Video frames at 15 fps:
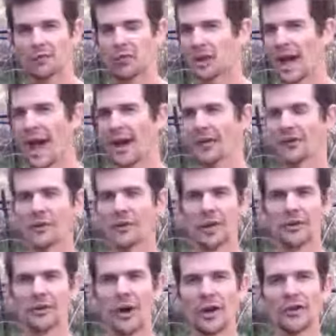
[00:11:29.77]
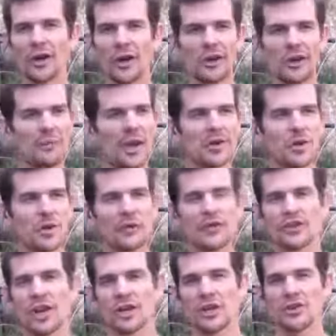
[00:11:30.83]
regardless of what your diet is. I give B12
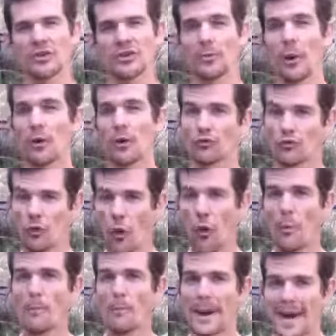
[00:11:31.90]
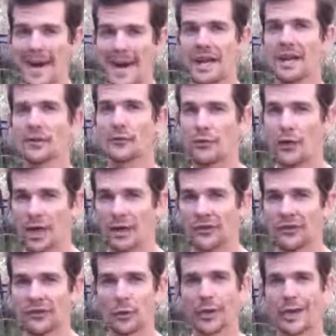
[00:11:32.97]
injections to my raw meat eating
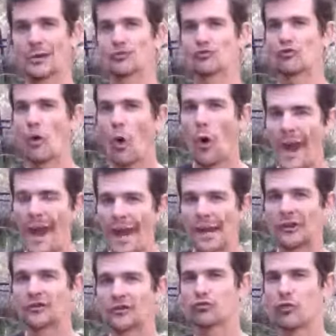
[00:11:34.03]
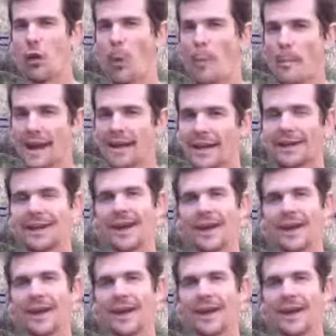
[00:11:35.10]
friends who are eating raw eggs, raw meat.